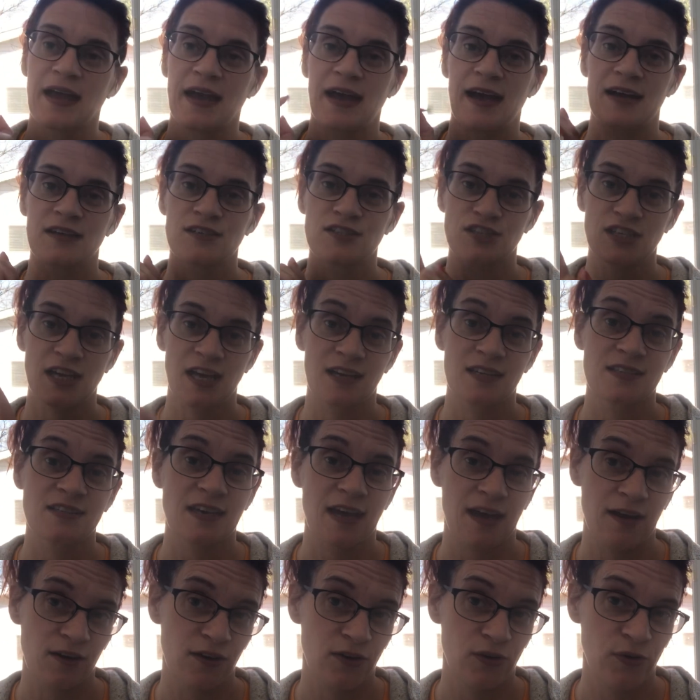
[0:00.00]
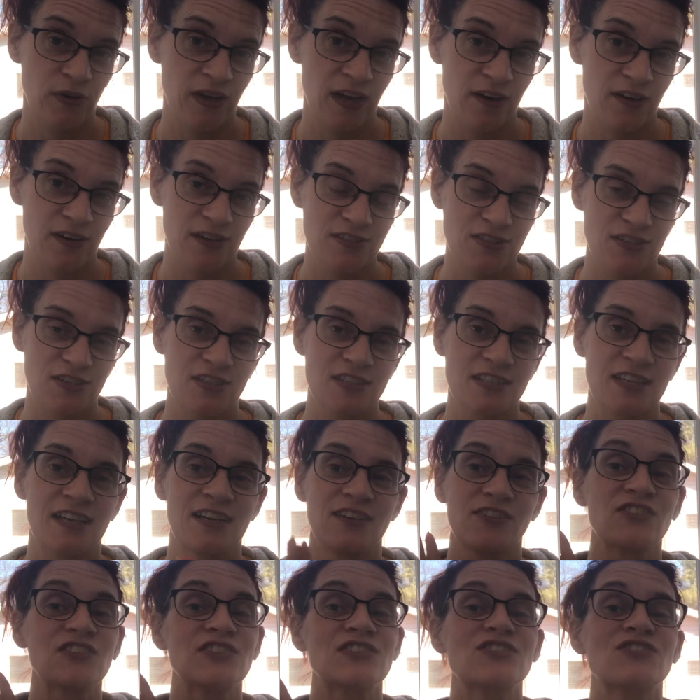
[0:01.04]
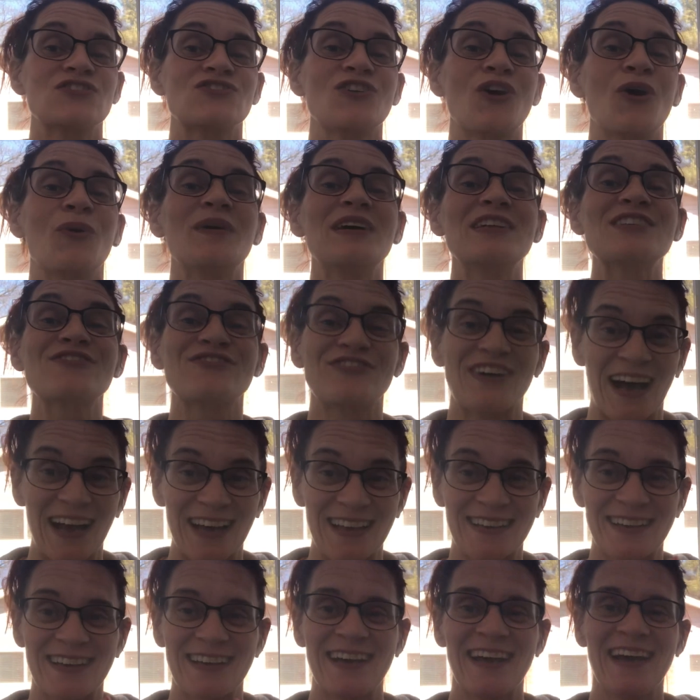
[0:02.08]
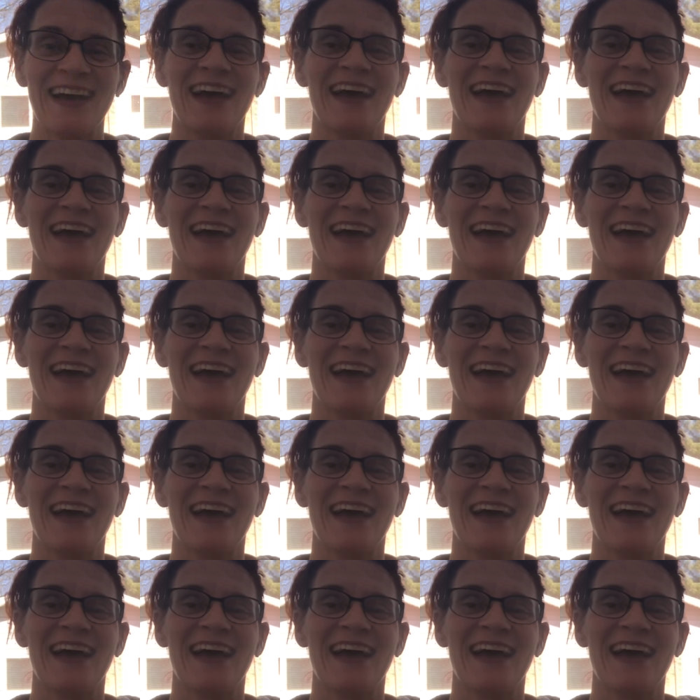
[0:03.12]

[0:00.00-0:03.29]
hashtag tarot characters, and it was so much fun.